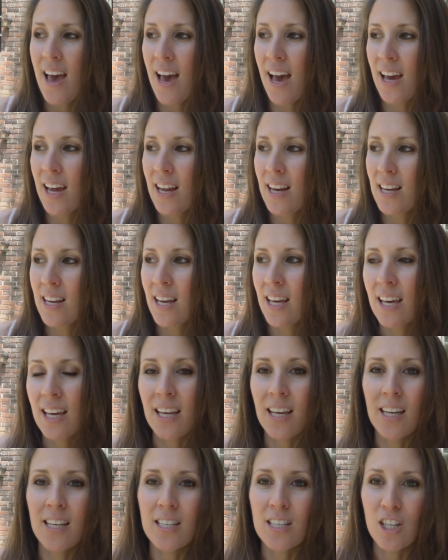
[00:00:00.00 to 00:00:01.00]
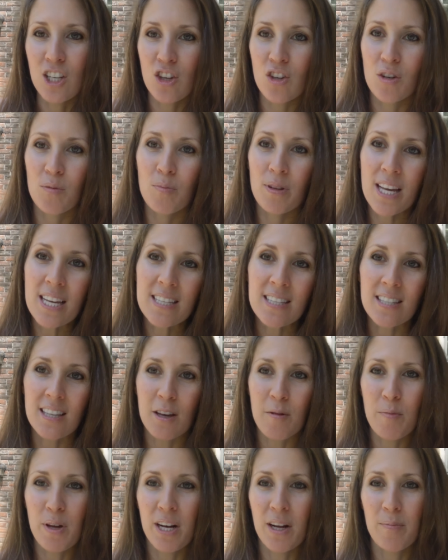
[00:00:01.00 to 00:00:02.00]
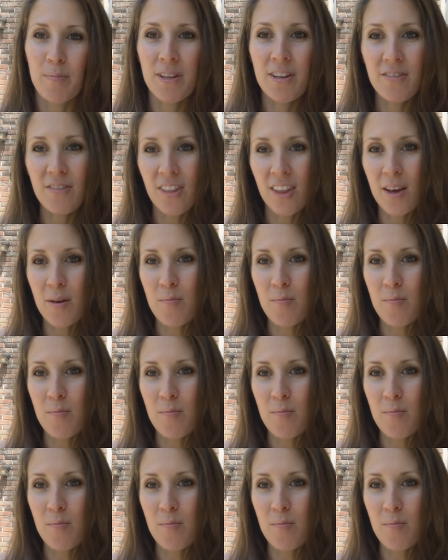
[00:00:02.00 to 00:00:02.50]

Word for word: and it can continue to bless them and uplift